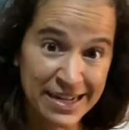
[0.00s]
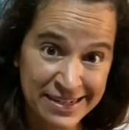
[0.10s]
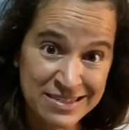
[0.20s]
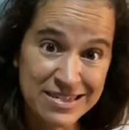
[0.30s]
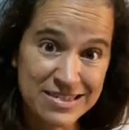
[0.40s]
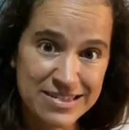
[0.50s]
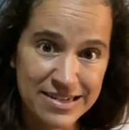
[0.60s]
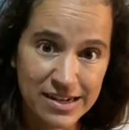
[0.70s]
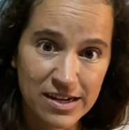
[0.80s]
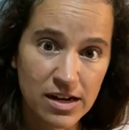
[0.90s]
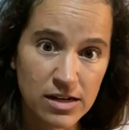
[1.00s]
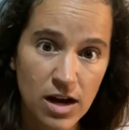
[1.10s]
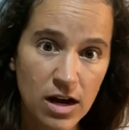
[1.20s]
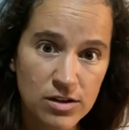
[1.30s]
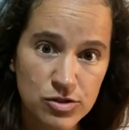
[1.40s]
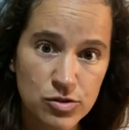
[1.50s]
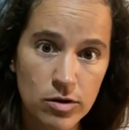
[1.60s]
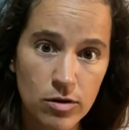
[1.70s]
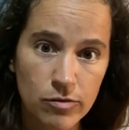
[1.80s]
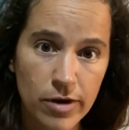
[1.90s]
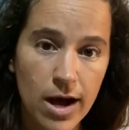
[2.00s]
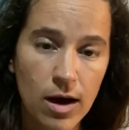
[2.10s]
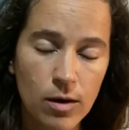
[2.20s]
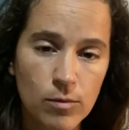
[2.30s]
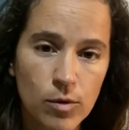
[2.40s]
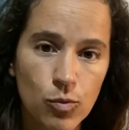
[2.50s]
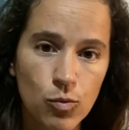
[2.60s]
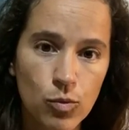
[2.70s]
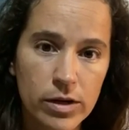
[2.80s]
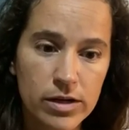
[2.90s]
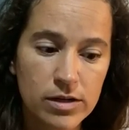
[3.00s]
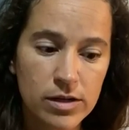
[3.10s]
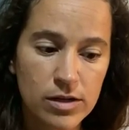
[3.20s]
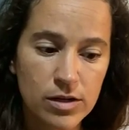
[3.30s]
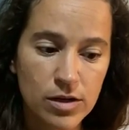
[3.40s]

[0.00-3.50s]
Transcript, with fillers: existing in a non-dual realm would